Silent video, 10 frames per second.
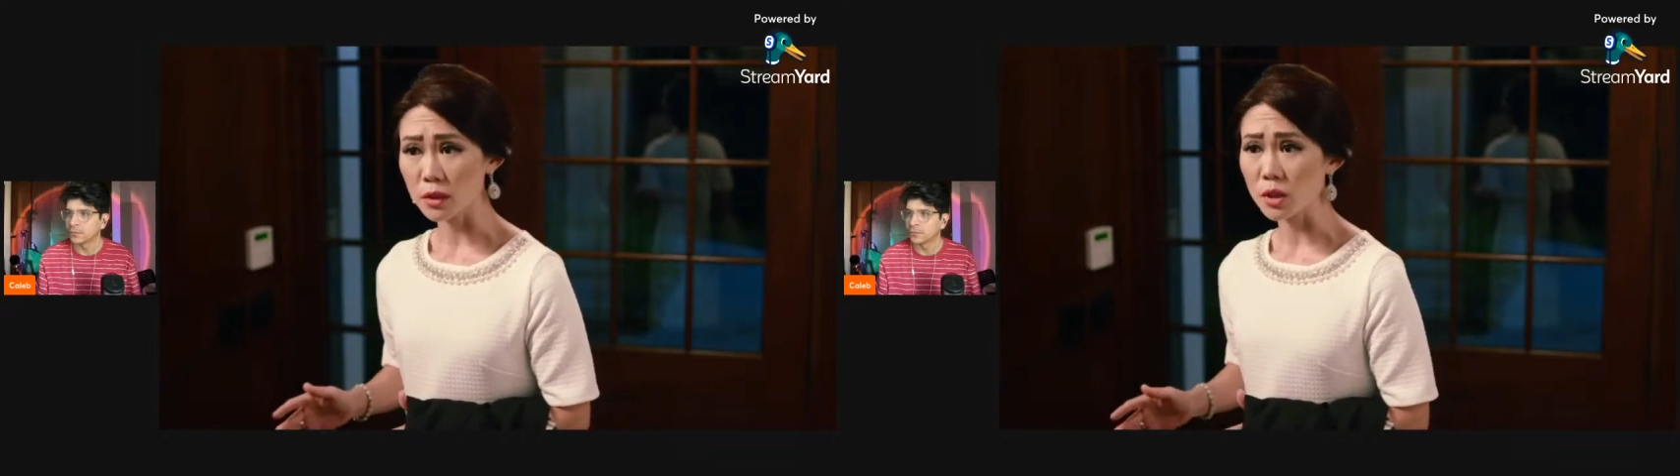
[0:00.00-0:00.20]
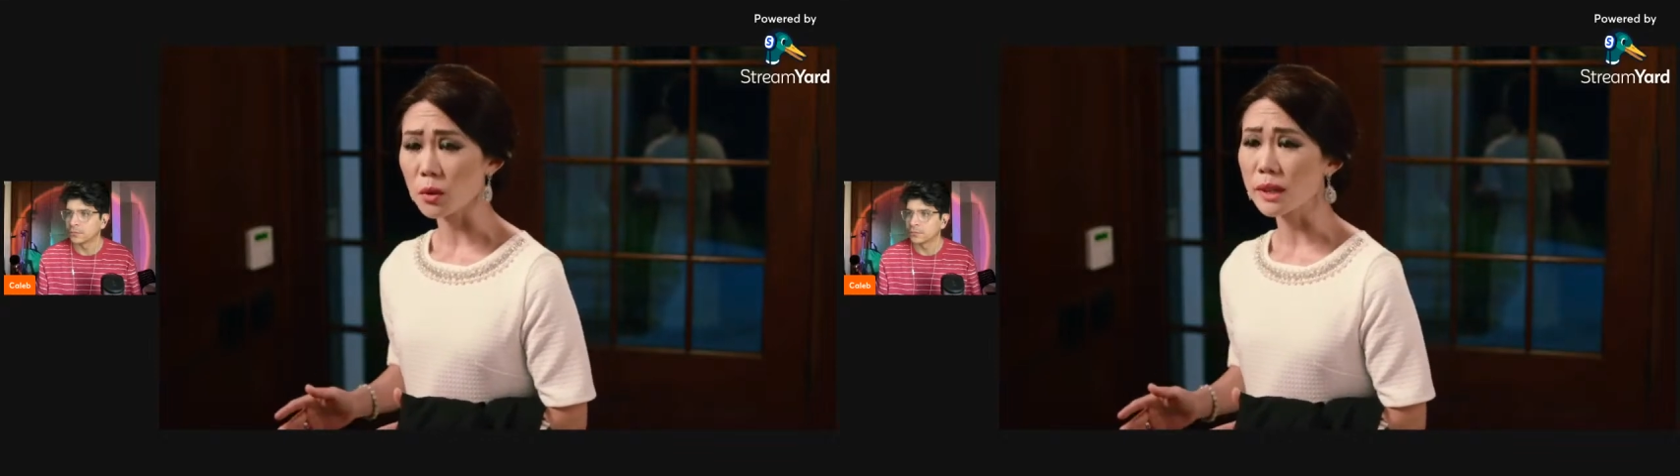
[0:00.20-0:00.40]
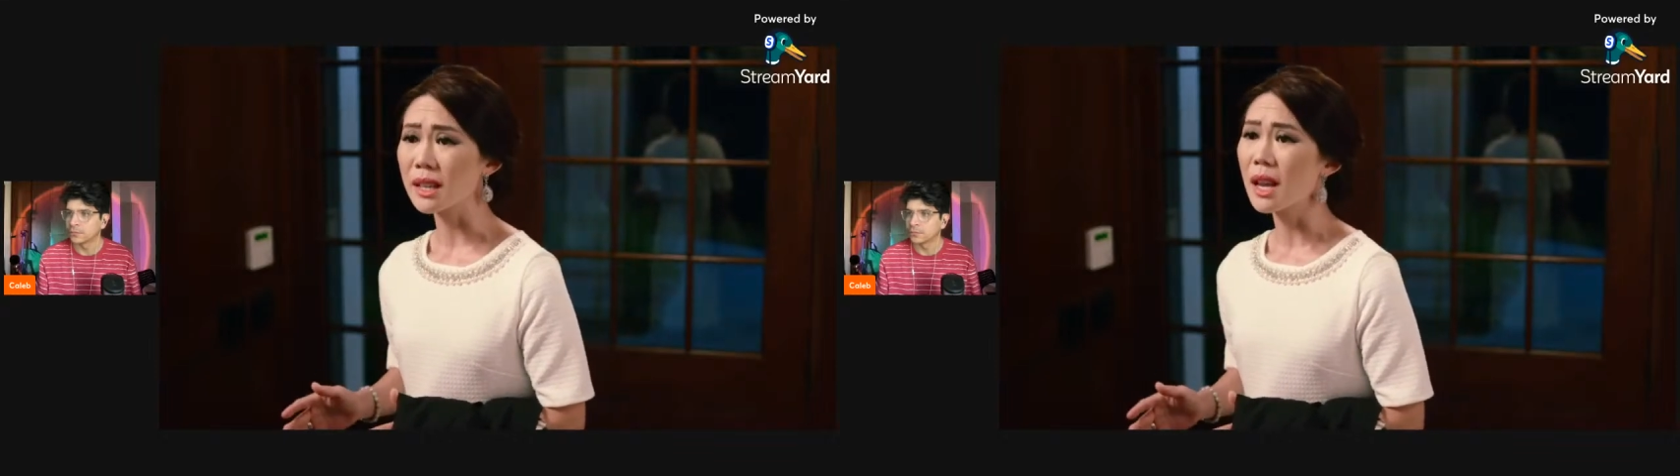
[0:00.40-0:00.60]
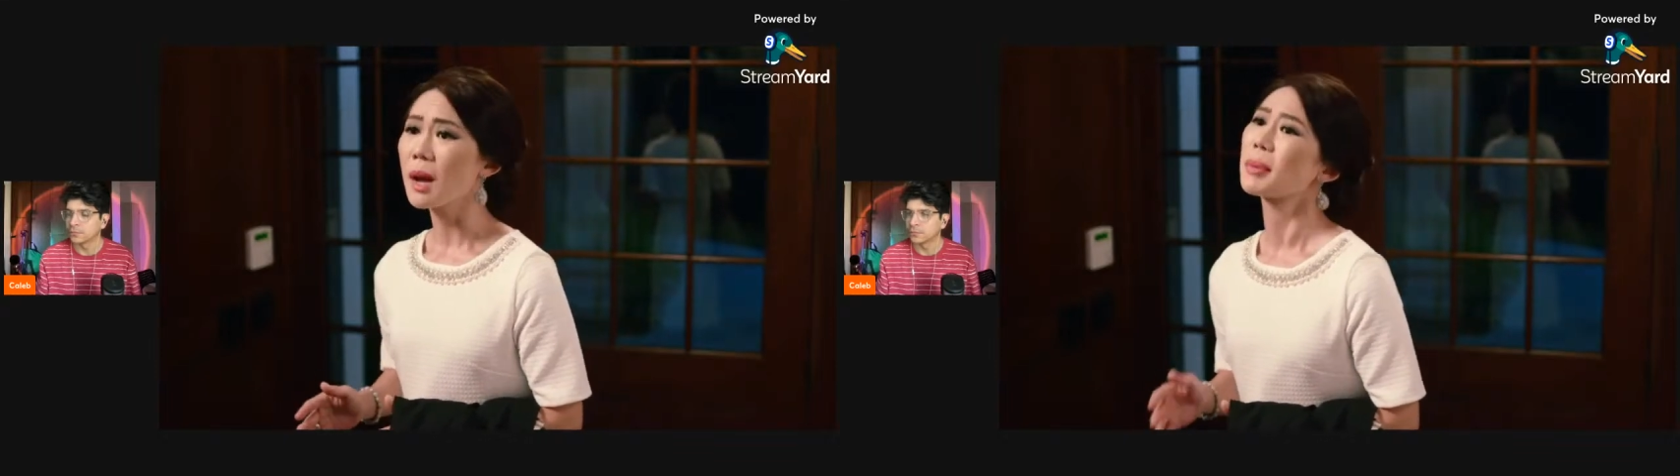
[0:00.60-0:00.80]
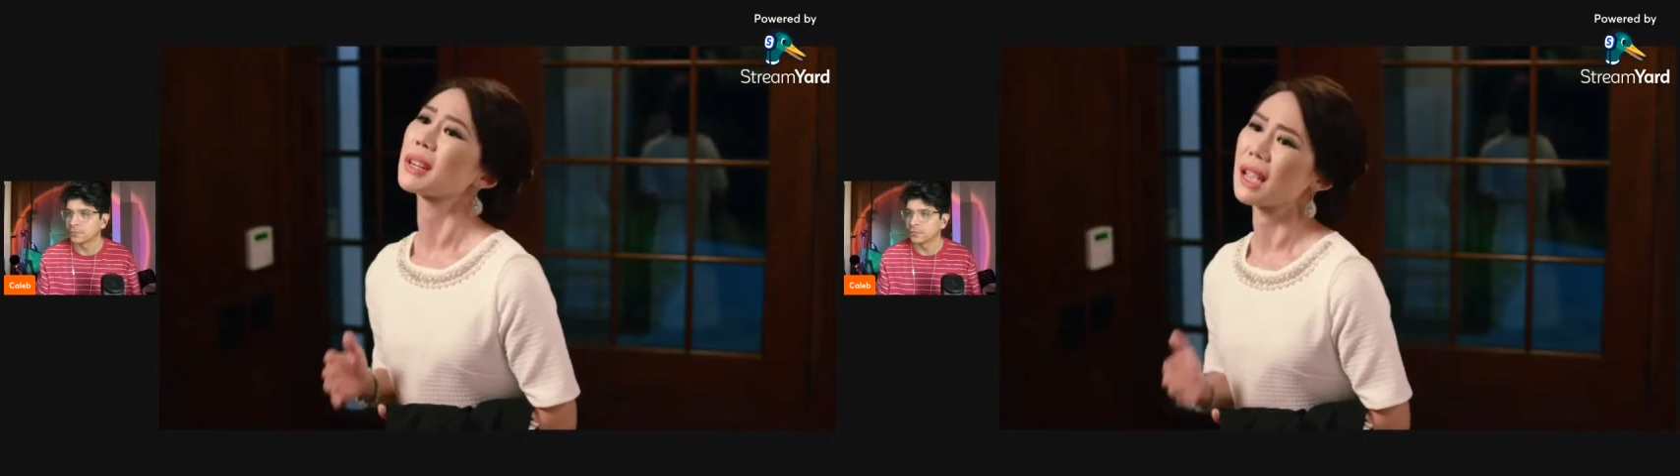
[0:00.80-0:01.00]
showing,
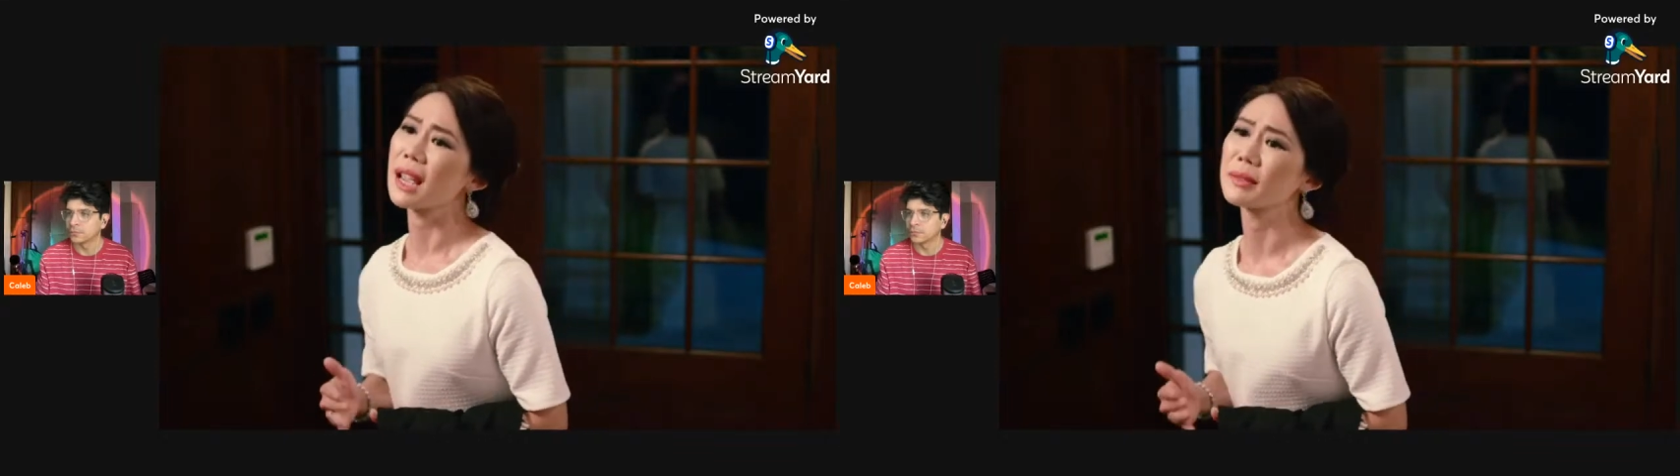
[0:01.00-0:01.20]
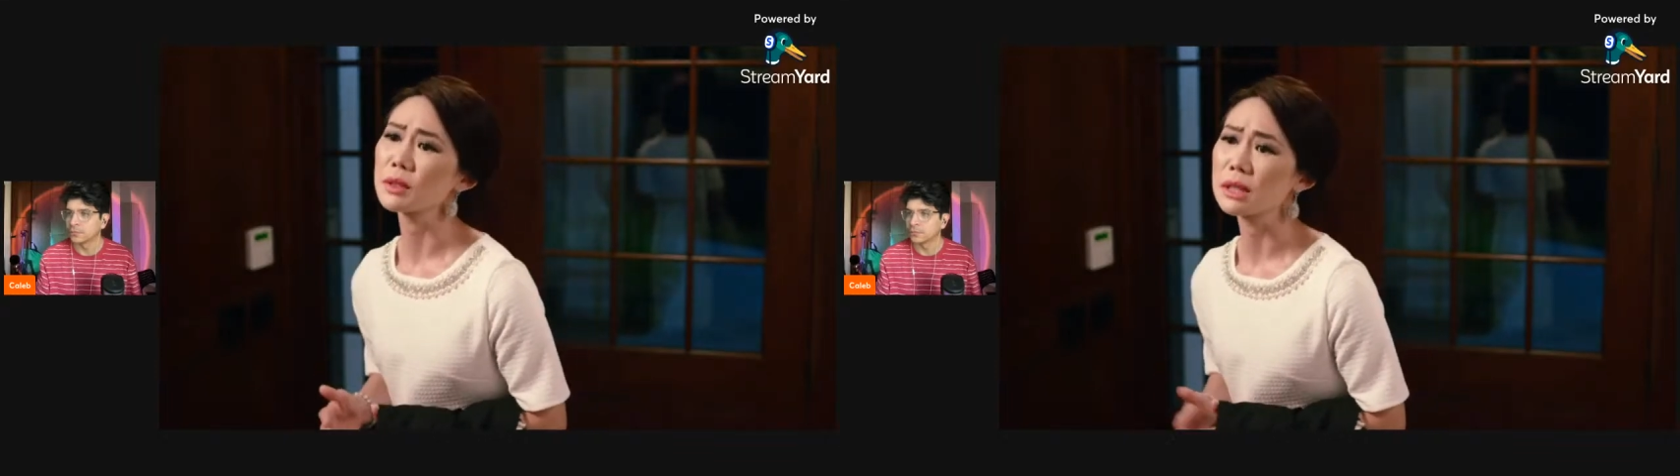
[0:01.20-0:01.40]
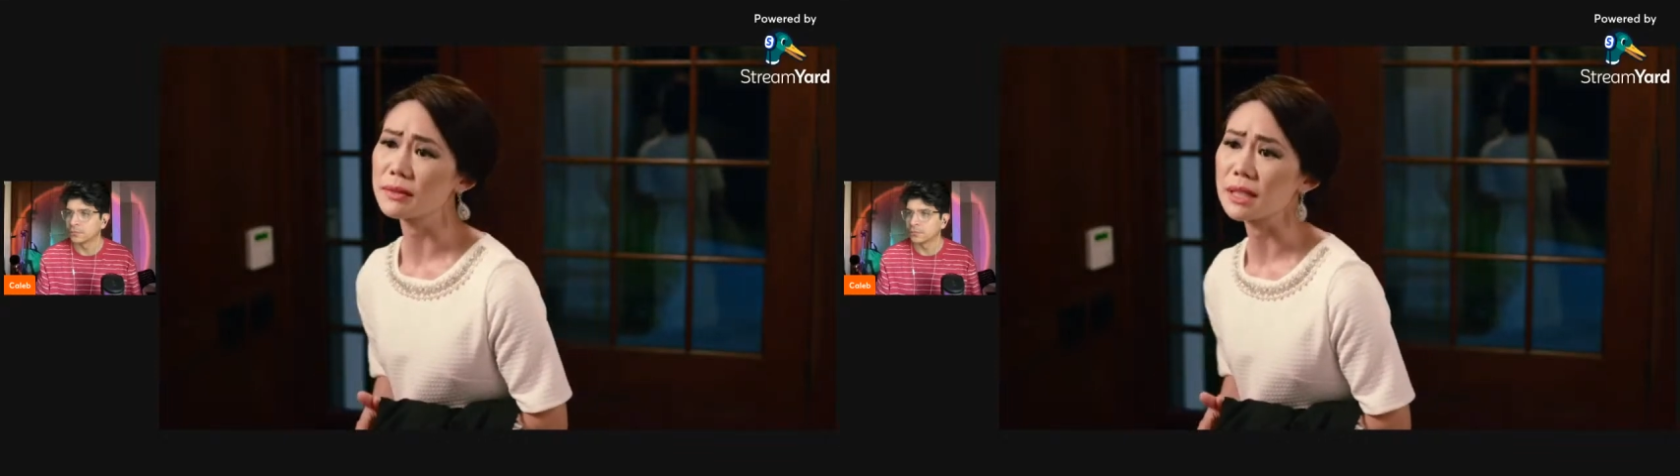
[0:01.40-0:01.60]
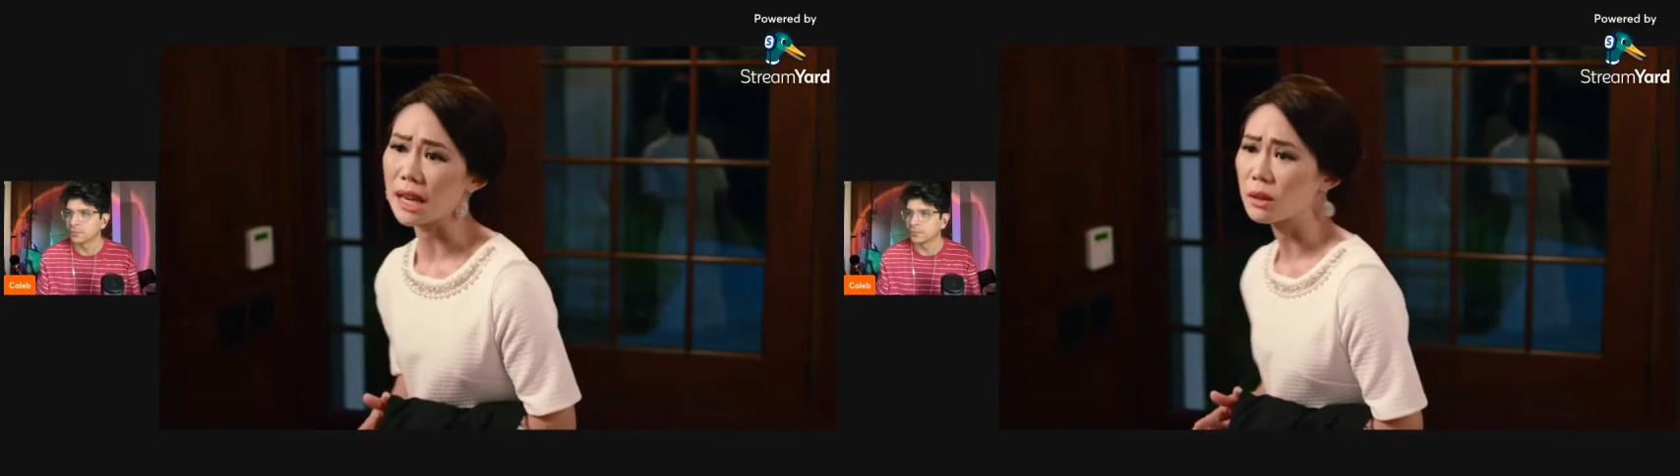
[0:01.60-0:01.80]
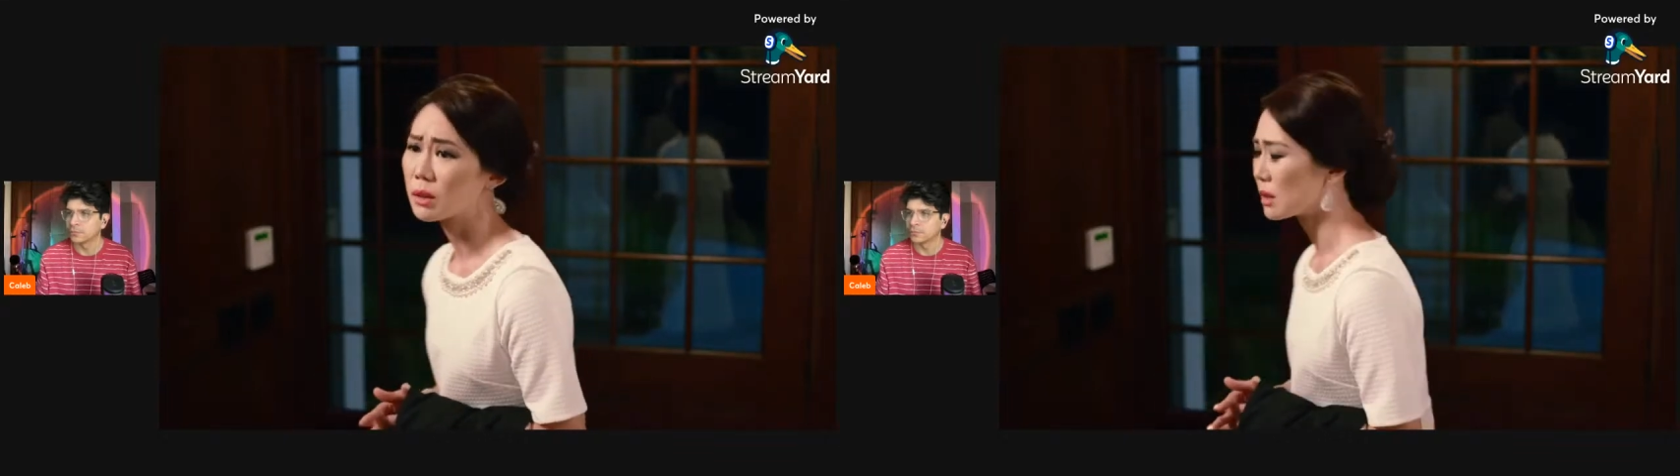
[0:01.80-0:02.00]
but I have to leave
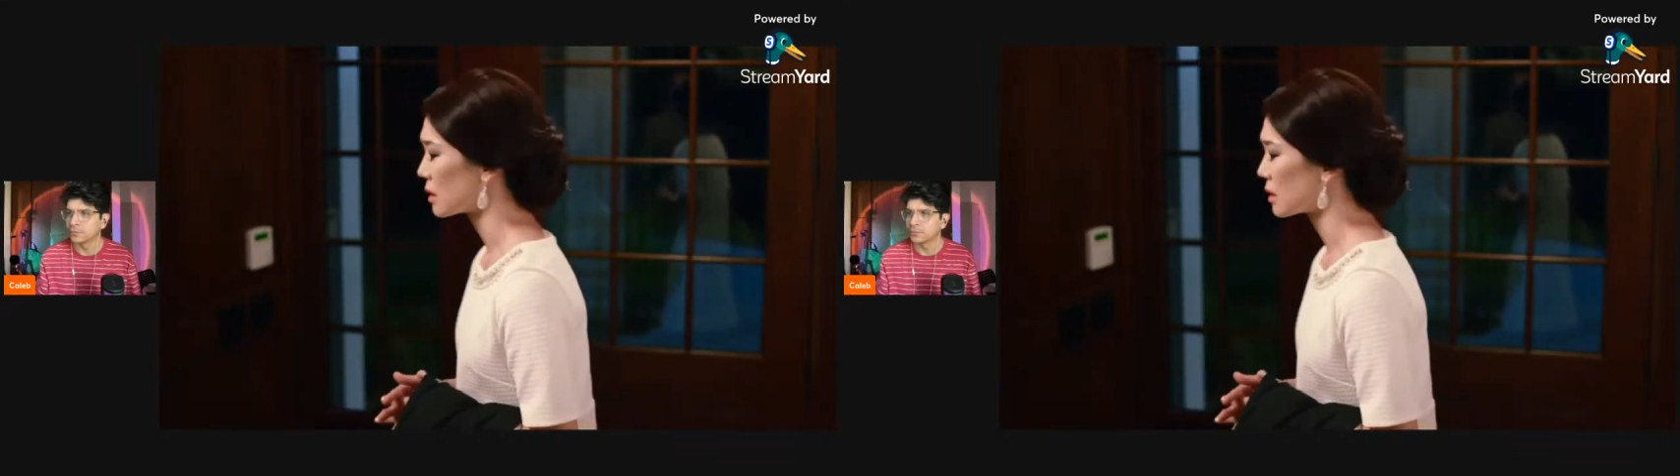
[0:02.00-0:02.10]
now.